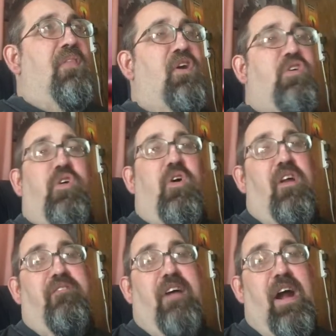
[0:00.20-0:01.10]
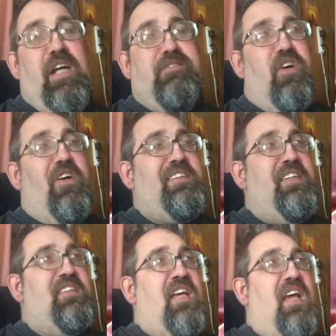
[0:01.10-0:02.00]
The coronavirus, for
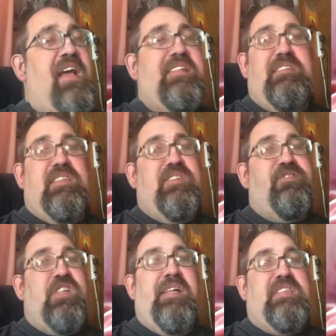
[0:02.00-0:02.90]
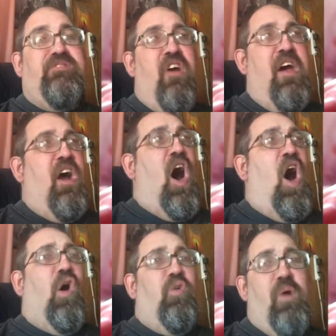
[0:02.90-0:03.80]
instance, is, is spread
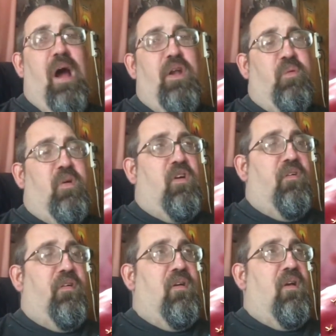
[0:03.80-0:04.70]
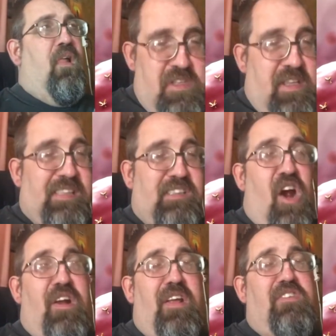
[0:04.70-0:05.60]
all around the world. It
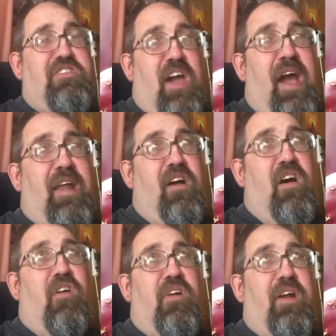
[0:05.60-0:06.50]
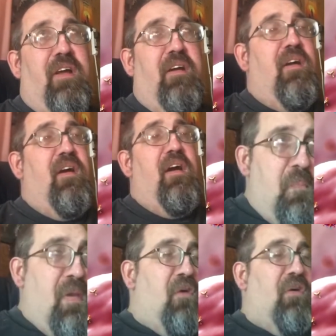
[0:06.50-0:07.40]
started in China already.
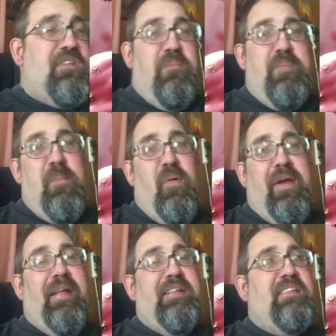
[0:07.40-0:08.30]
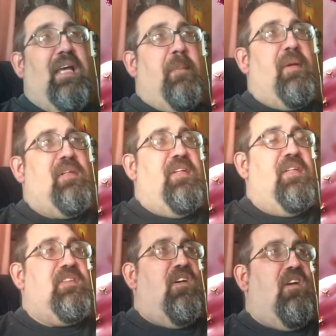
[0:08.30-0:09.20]
Millions of people getting sick because of
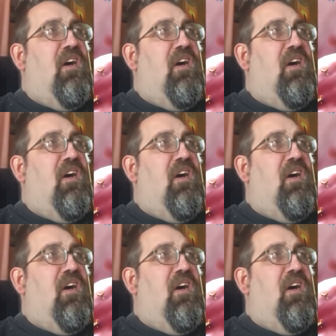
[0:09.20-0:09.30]
this